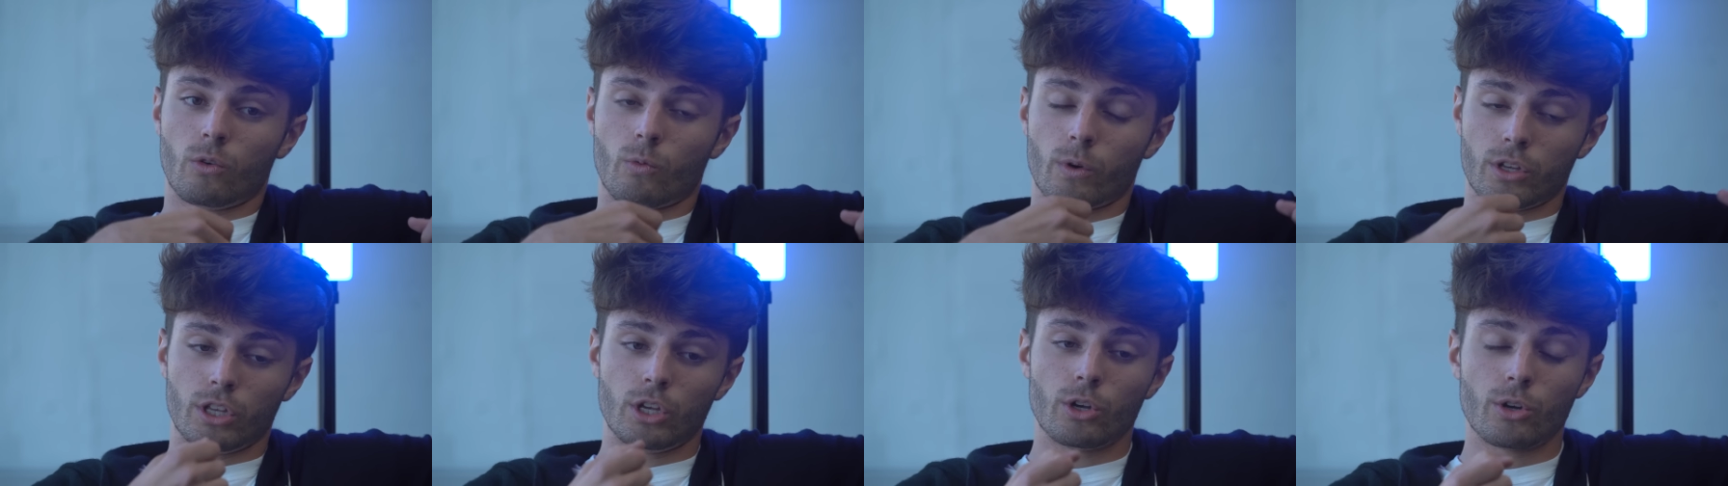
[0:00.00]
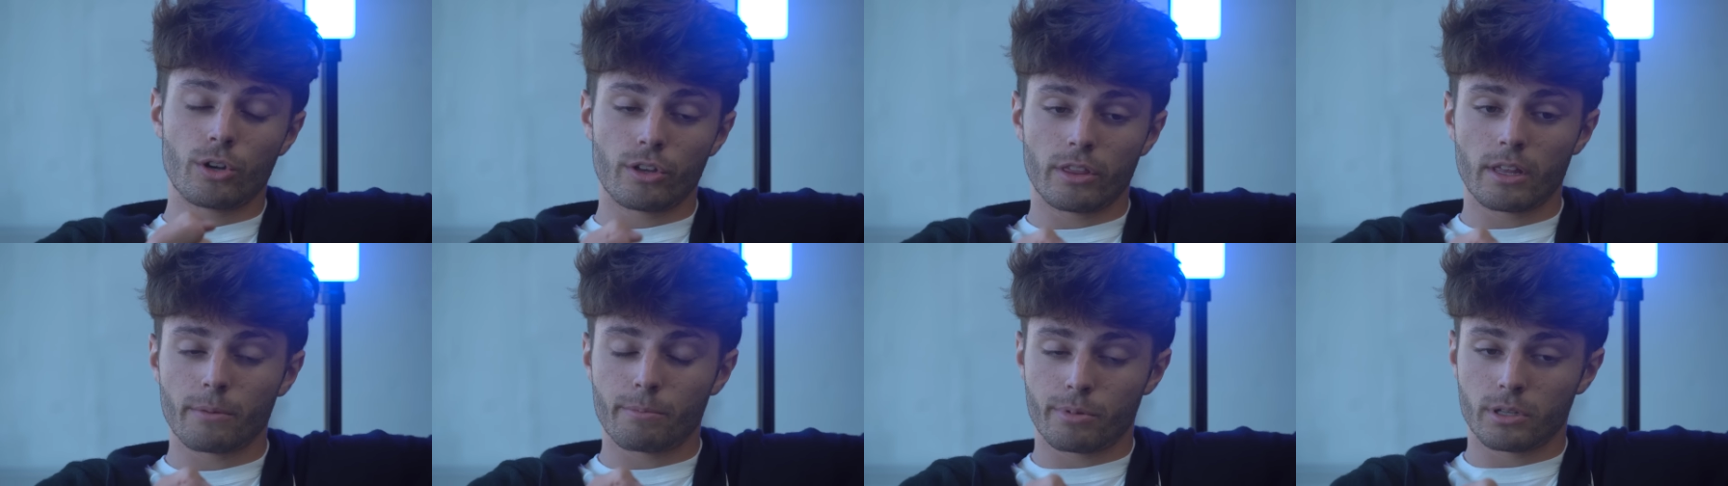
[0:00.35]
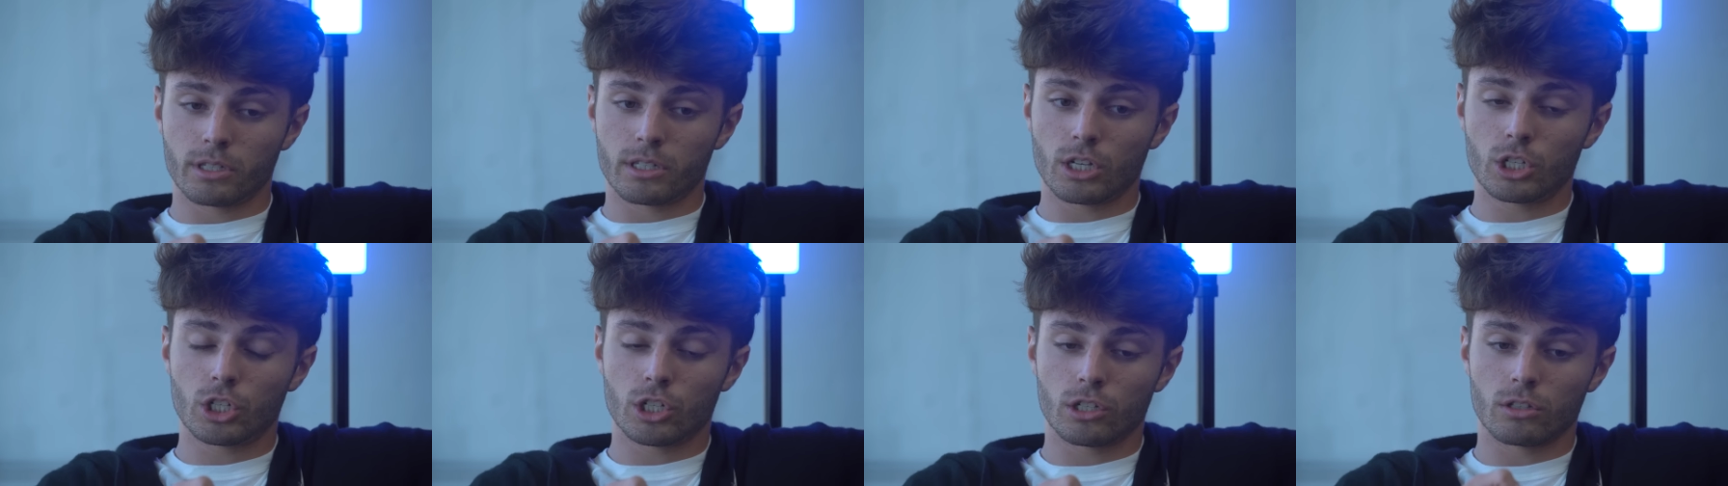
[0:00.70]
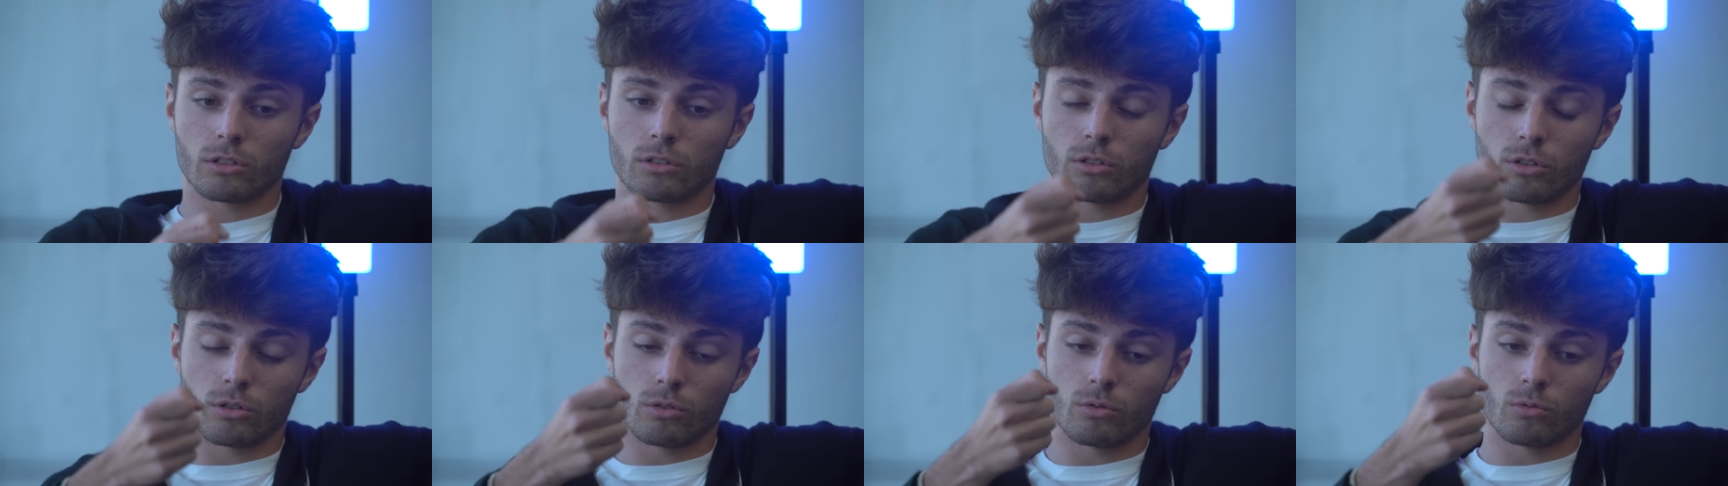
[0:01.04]
When you're in the
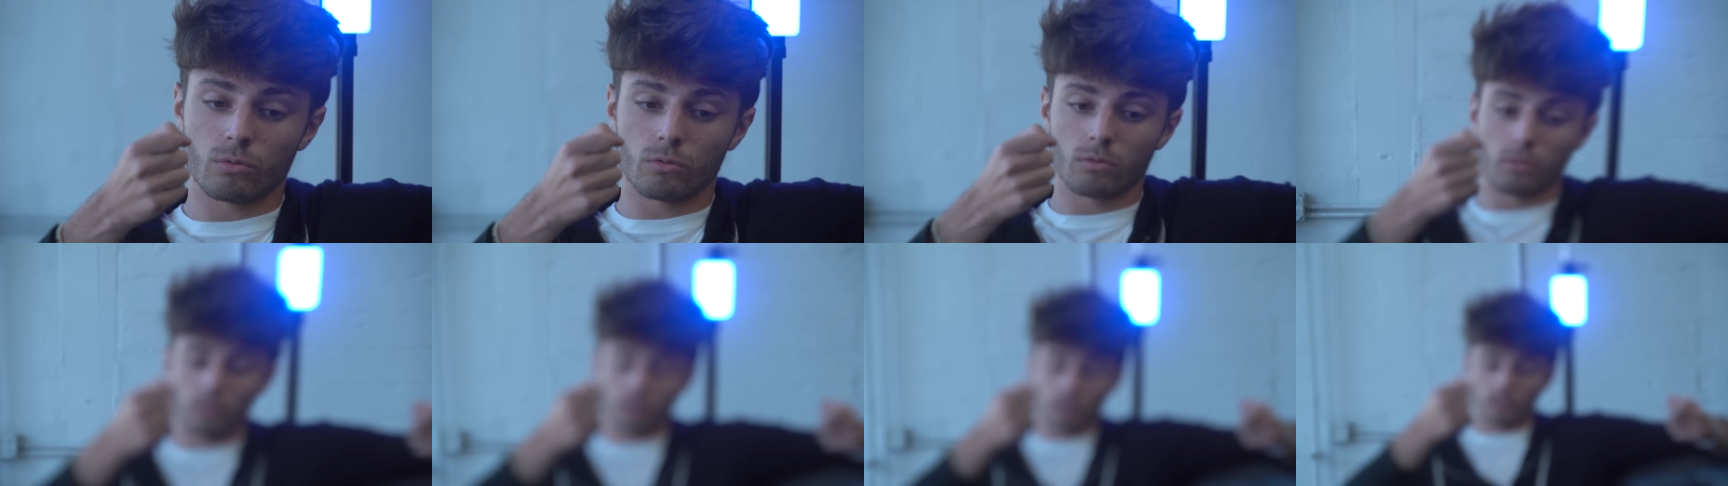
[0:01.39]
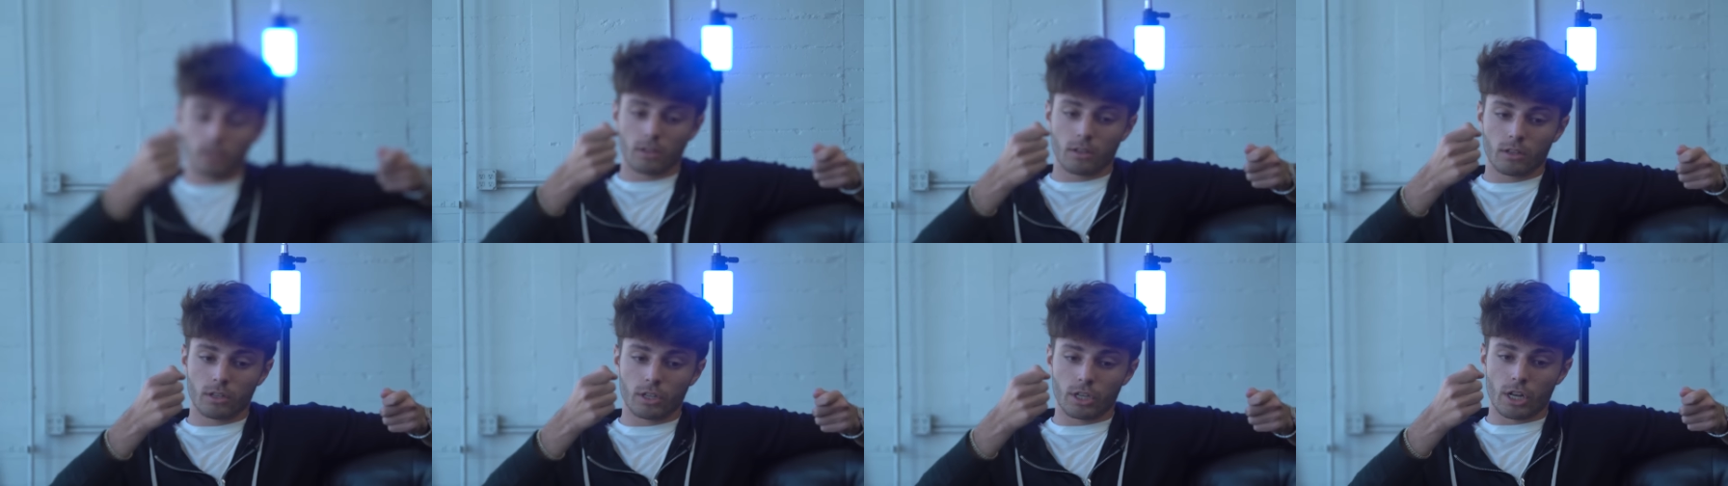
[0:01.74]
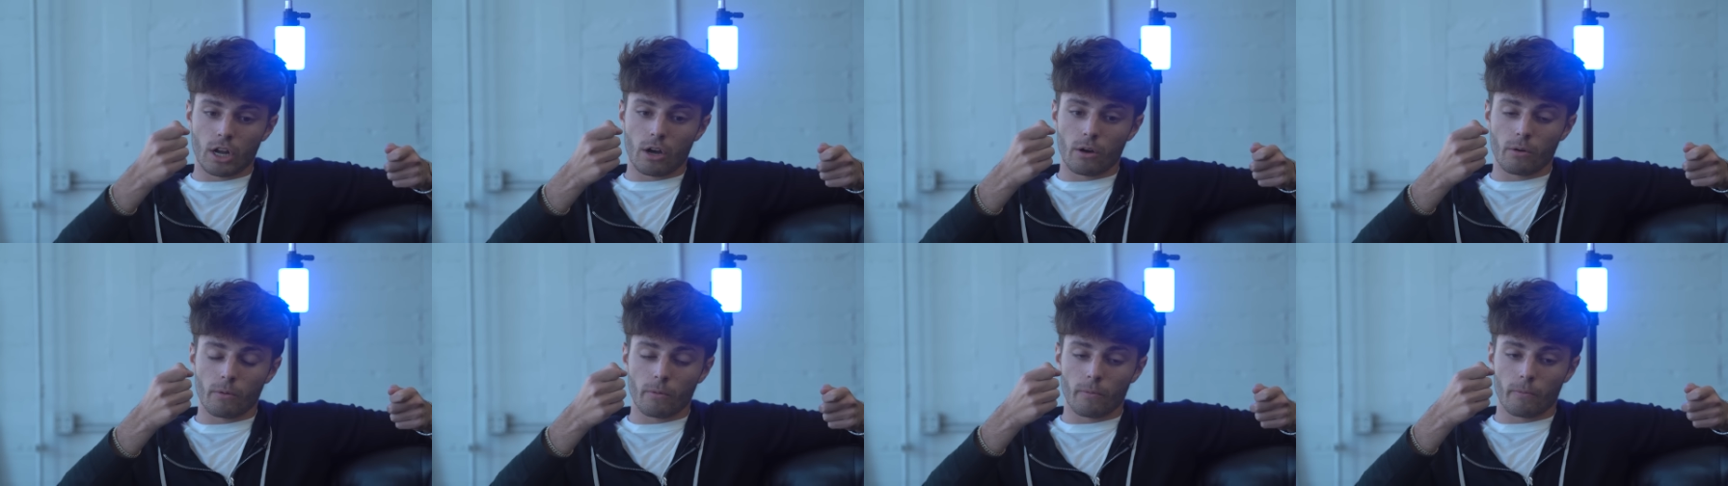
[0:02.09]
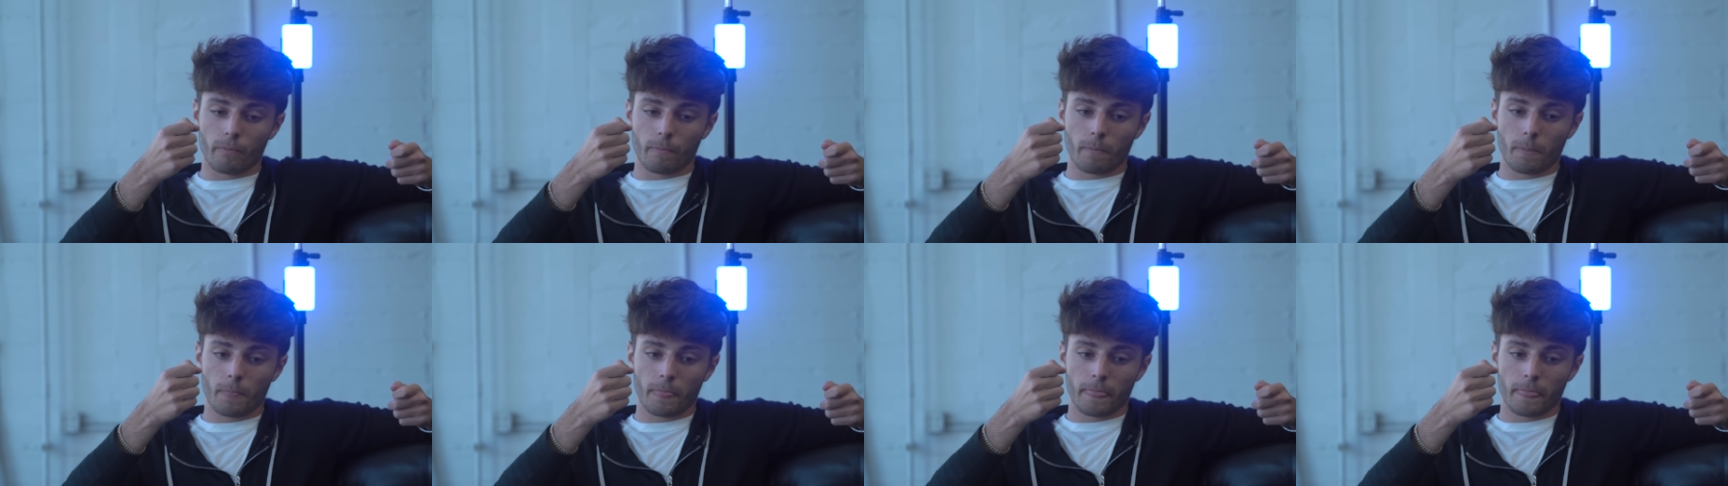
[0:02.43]
position to, you know,